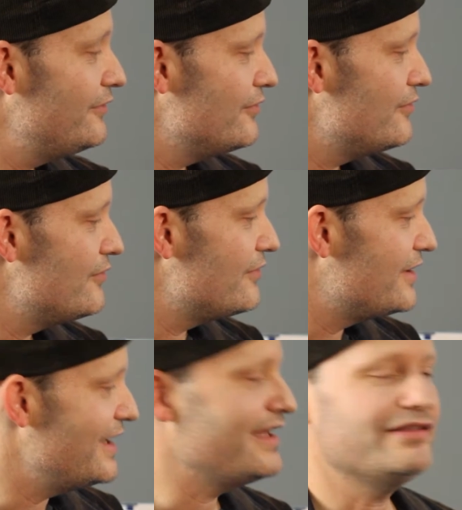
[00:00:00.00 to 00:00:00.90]

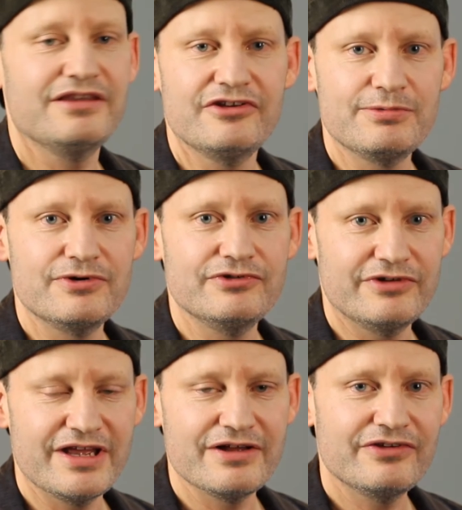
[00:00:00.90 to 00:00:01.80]
to get the exposure
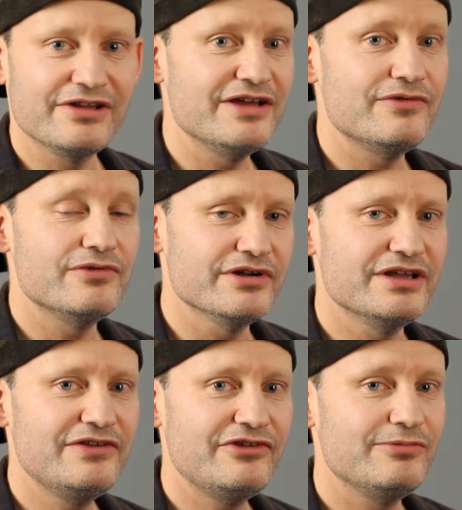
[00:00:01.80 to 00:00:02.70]
down to the level where it
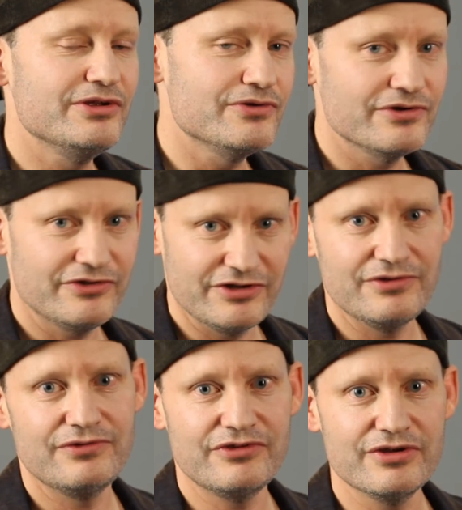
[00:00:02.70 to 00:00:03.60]
needs to be in order to use